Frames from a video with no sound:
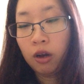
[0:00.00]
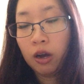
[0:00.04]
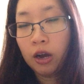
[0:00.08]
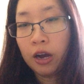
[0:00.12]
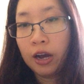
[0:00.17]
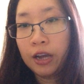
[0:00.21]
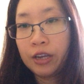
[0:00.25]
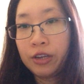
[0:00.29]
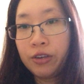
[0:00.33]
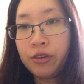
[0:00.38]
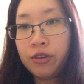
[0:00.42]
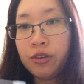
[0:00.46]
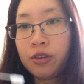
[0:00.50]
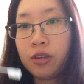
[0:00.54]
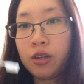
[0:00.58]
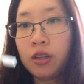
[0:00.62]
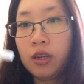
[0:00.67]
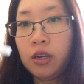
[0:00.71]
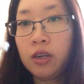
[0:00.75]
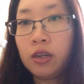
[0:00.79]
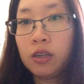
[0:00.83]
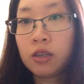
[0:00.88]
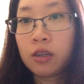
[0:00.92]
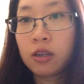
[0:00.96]
I use
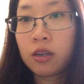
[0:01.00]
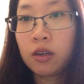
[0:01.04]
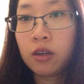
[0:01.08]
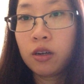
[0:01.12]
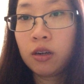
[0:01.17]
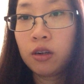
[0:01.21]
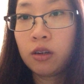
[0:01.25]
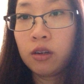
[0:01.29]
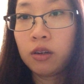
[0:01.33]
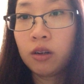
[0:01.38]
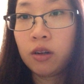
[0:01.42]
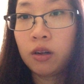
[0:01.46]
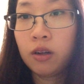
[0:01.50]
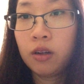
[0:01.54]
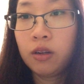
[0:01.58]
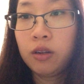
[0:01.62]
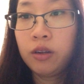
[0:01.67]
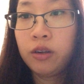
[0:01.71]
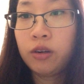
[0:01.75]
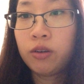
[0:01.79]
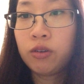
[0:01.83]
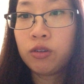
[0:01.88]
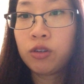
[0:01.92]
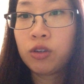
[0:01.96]
these
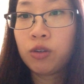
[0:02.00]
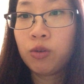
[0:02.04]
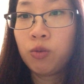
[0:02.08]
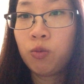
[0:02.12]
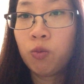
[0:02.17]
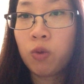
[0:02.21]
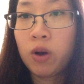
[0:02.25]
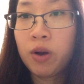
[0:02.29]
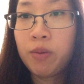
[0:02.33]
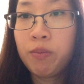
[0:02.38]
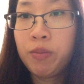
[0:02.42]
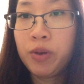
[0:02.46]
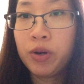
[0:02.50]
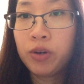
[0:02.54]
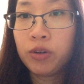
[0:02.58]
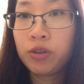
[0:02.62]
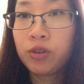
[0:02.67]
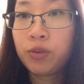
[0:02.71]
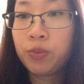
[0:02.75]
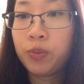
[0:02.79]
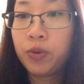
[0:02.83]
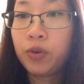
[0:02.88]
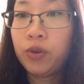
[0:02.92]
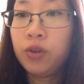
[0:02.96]
little 1 mil
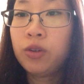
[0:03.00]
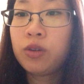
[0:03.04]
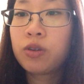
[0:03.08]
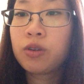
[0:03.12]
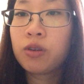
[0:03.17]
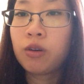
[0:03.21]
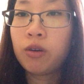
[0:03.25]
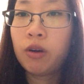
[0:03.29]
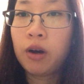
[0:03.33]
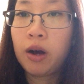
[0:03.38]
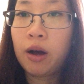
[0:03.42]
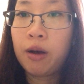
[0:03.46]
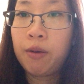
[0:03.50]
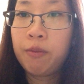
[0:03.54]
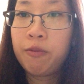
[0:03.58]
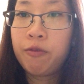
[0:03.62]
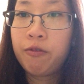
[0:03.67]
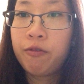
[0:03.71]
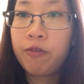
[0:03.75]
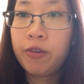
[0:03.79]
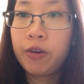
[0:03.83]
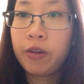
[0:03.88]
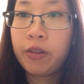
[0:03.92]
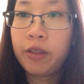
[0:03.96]
spoons, so I
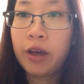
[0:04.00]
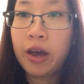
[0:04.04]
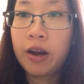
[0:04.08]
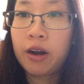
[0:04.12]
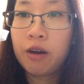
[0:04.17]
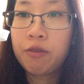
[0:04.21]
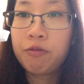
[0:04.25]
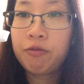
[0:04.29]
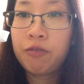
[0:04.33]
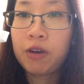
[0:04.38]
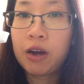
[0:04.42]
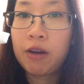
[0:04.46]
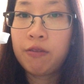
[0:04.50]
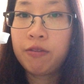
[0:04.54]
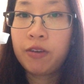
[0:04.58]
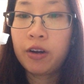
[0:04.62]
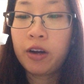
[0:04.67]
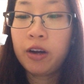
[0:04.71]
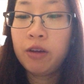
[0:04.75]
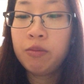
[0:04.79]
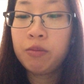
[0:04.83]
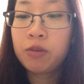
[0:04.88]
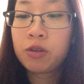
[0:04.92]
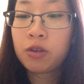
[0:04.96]
fill that up 5
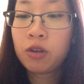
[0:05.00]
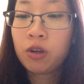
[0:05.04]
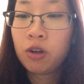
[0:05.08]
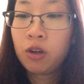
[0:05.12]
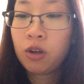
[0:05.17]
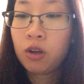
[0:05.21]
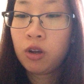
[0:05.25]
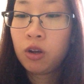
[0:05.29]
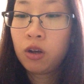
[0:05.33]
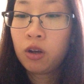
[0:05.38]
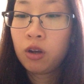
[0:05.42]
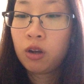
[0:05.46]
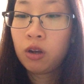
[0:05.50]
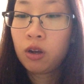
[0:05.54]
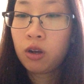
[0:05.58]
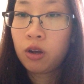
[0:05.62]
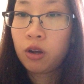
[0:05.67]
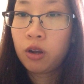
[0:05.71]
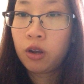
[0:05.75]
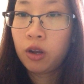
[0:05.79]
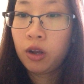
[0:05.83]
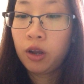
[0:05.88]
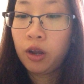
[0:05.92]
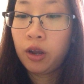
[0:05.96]
times
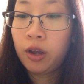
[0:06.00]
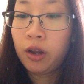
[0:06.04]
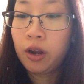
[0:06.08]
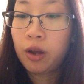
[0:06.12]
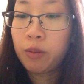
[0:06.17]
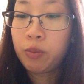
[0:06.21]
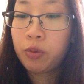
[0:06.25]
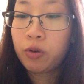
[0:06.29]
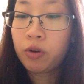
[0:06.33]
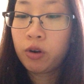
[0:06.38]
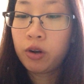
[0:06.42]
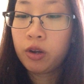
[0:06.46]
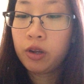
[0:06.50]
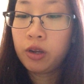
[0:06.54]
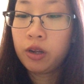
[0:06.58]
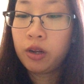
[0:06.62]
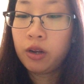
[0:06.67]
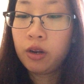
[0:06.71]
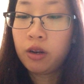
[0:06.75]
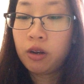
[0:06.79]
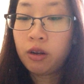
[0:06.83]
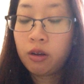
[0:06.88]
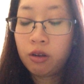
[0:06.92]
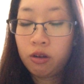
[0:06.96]
and I put it
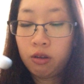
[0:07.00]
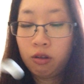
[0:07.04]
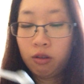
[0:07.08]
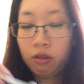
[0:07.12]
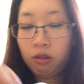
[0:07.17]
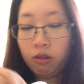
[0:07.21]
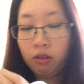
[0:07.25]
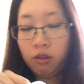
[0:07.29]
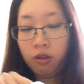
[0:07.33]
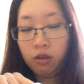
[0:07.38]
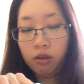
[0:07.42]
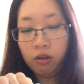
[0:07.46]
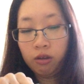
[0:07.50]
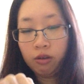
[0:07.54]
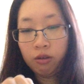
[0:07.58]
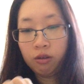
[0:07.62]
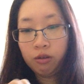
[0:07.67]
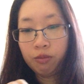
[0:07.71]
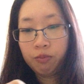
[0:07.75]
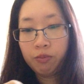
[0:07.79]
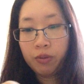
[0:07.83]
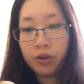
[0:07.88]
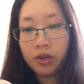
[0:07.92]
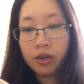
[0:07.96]
in the
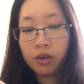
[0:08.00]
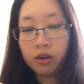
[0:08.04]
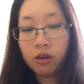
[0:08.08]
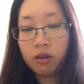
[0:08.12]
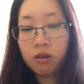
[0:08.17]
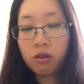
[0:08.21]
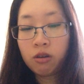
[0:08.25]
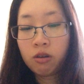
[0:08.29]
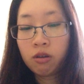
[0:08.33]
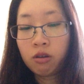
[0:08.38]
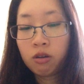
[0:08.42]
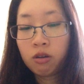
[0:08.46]
beaker.